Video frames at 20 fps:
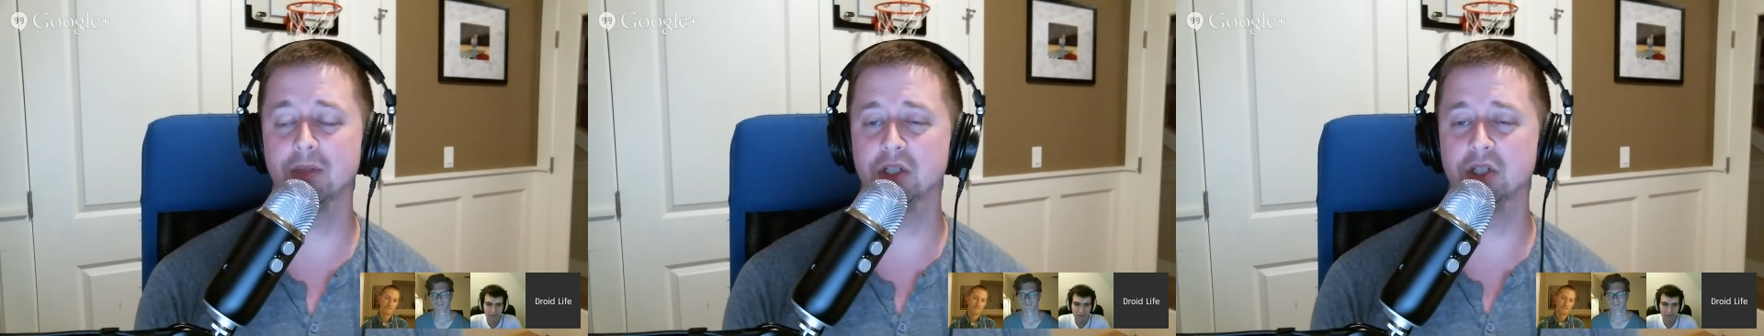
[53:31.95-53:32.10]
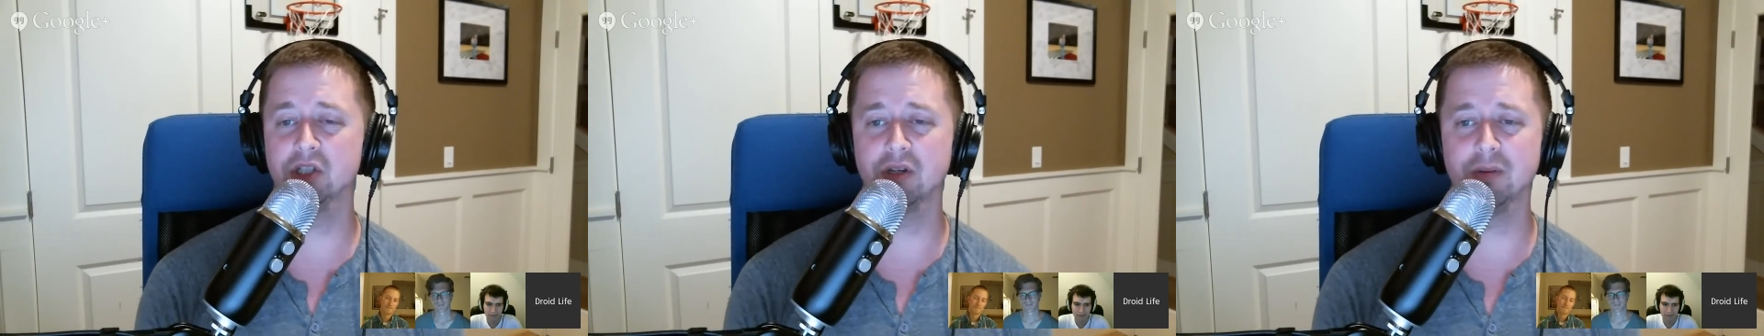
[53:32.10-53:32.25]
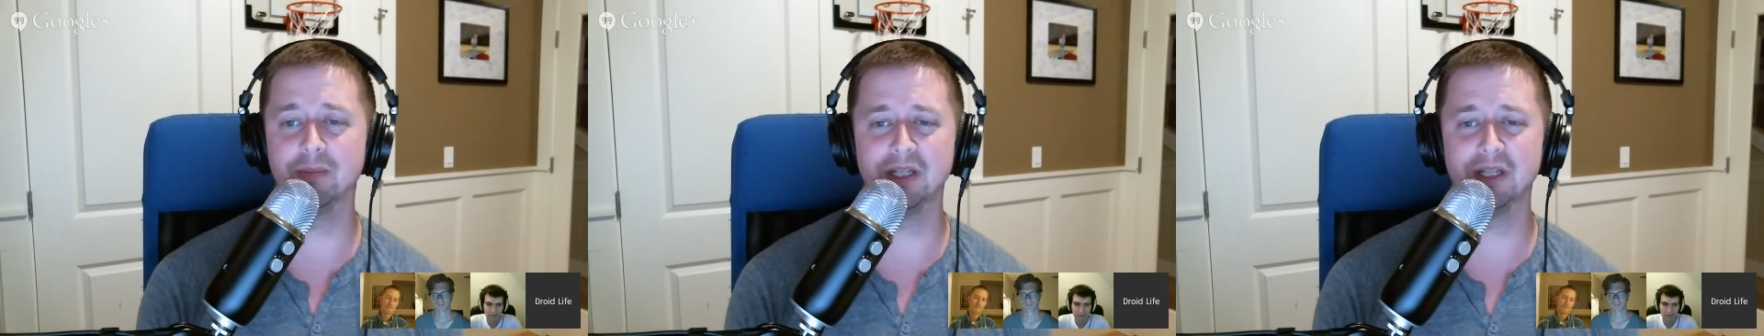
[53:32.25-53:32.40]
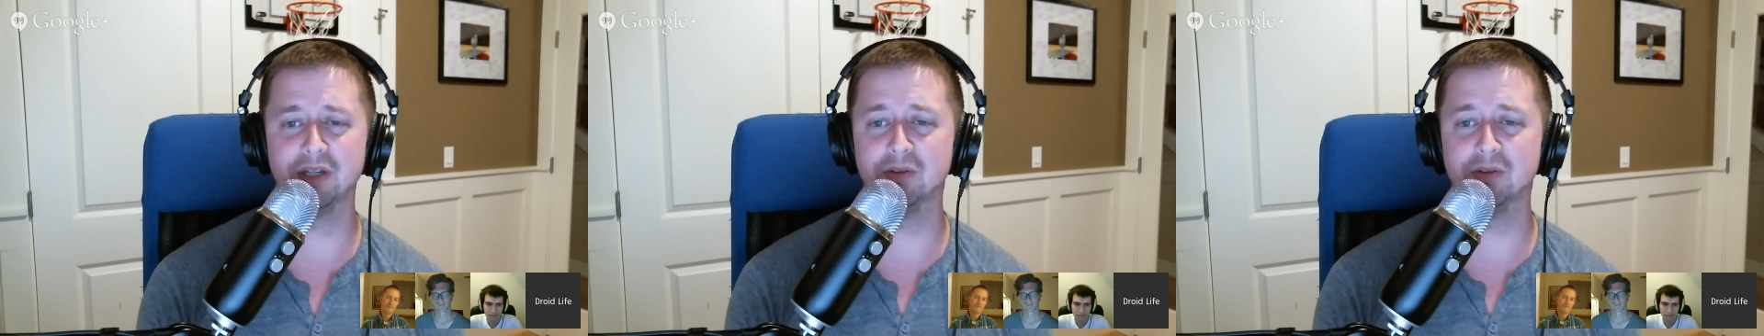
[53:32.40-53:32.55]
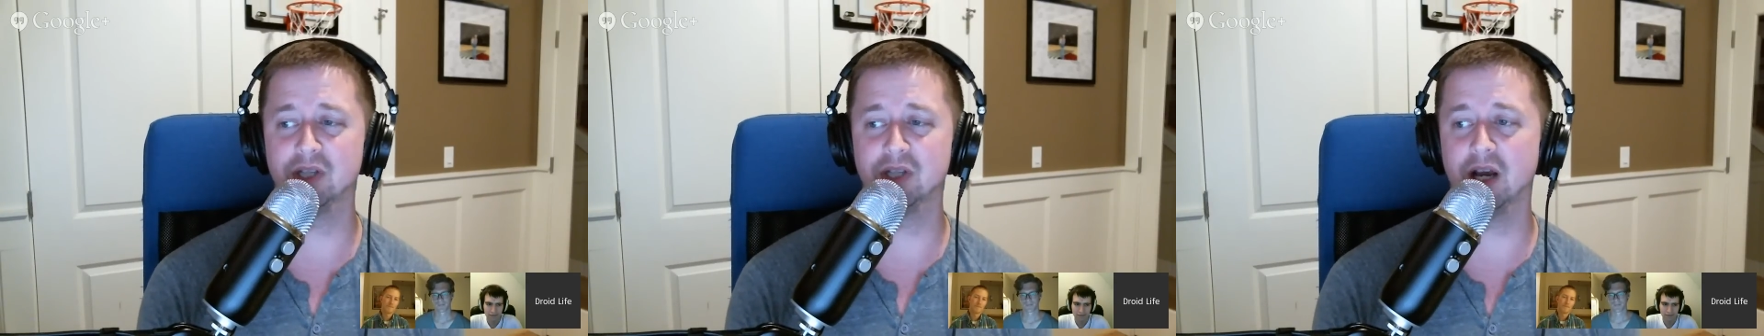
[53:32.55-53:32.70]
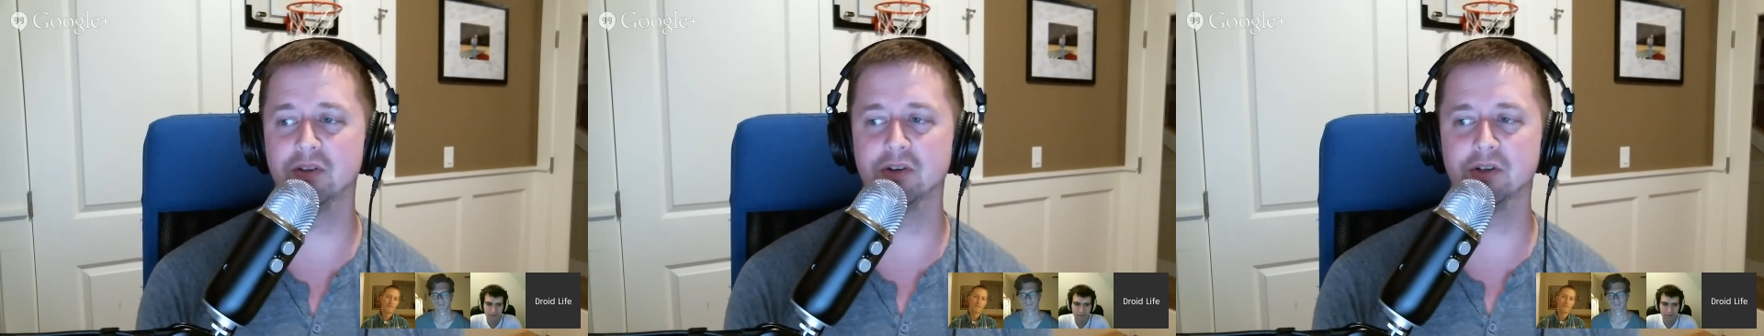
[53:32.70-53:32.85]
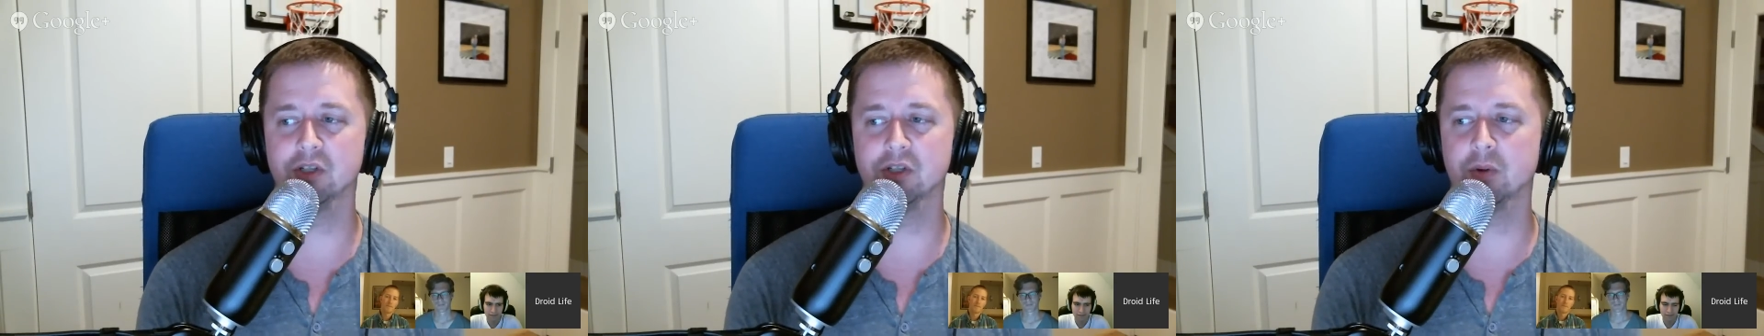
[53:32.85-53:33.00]
assuming, use
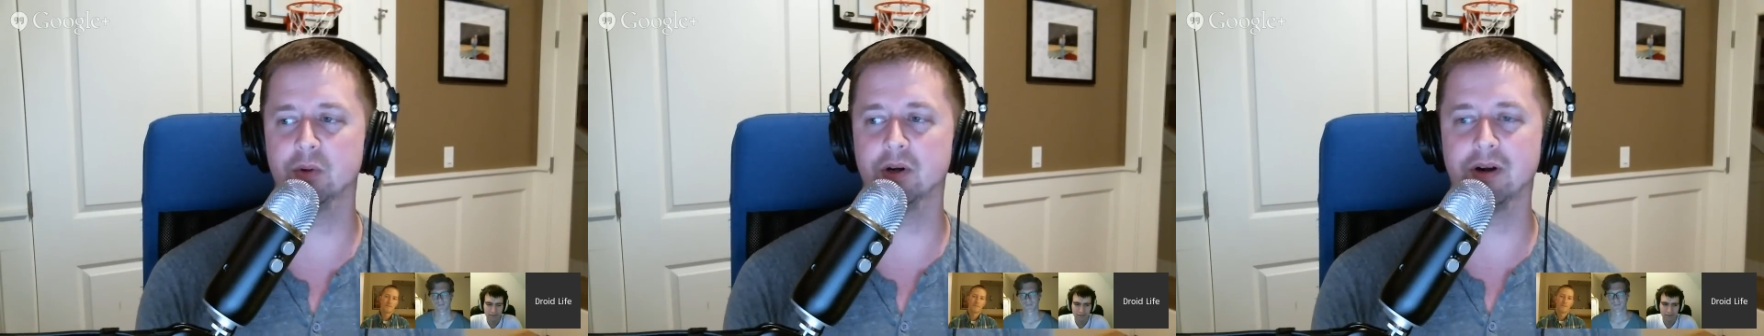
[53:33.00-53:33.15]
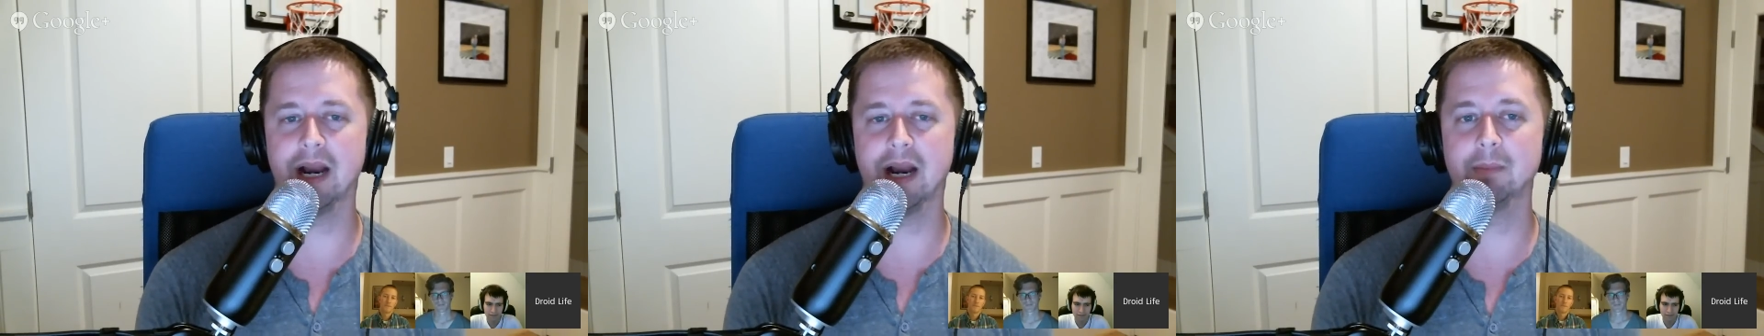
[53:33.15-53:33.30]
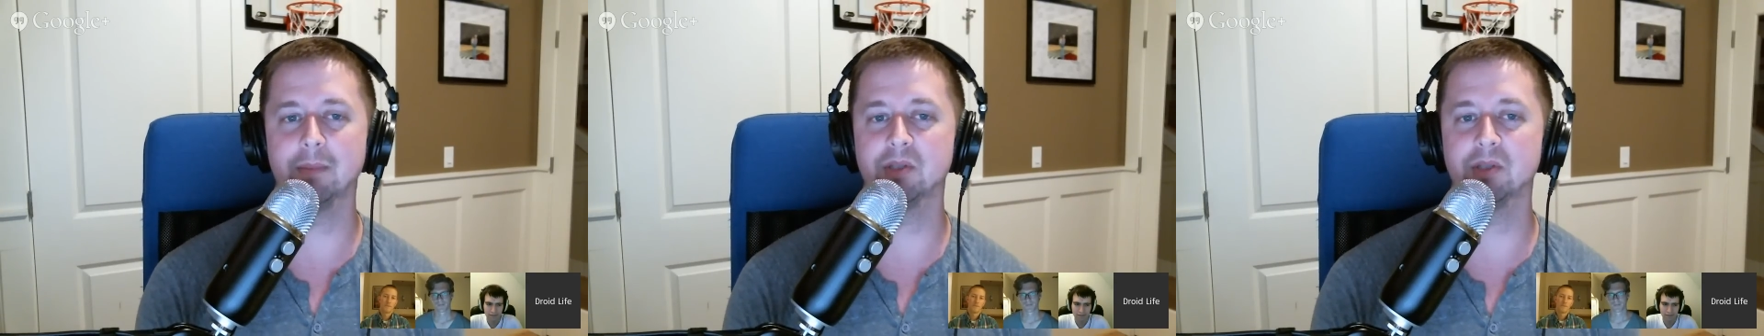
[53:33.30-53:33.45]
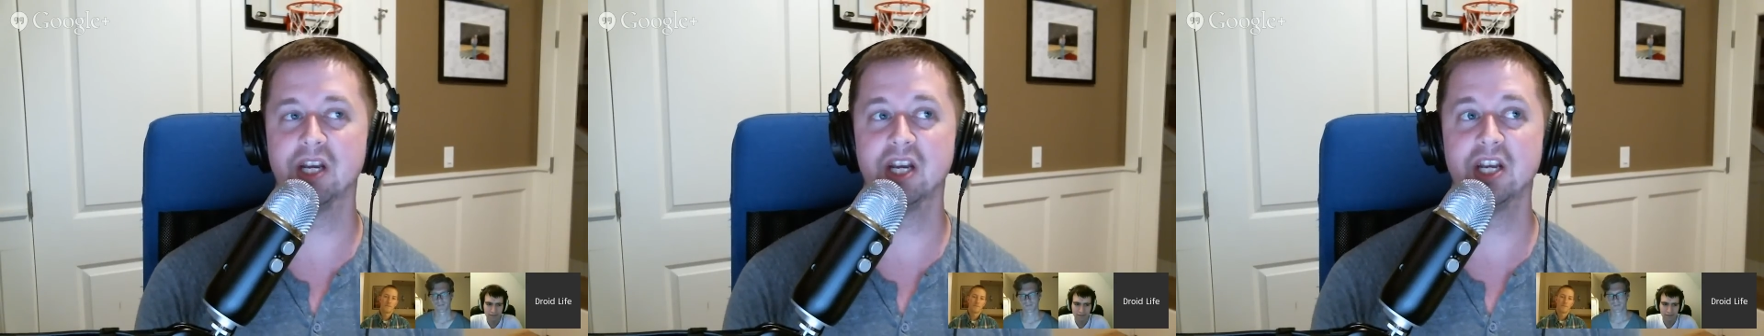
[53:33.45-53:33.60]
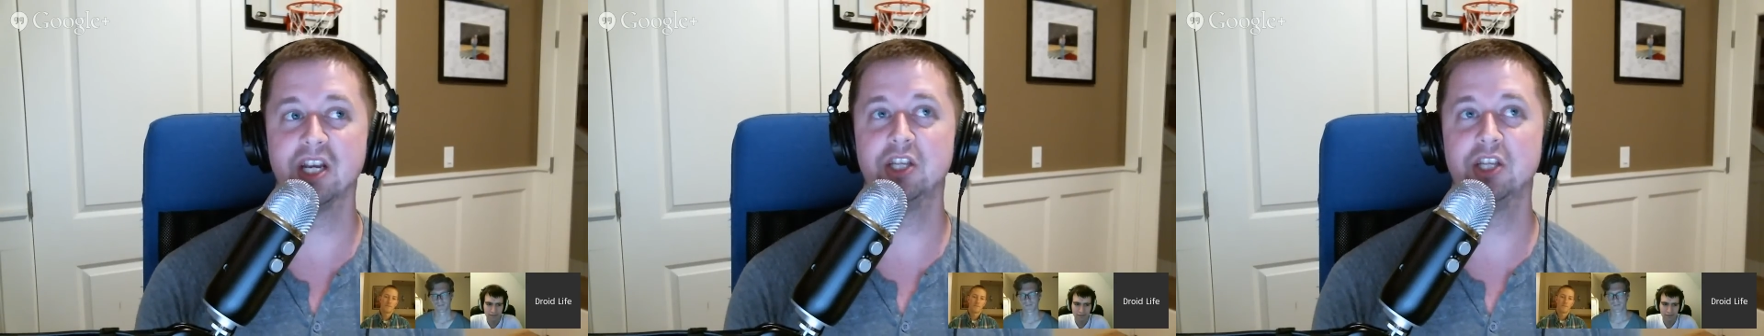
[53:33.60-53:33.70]
other Twitter apps.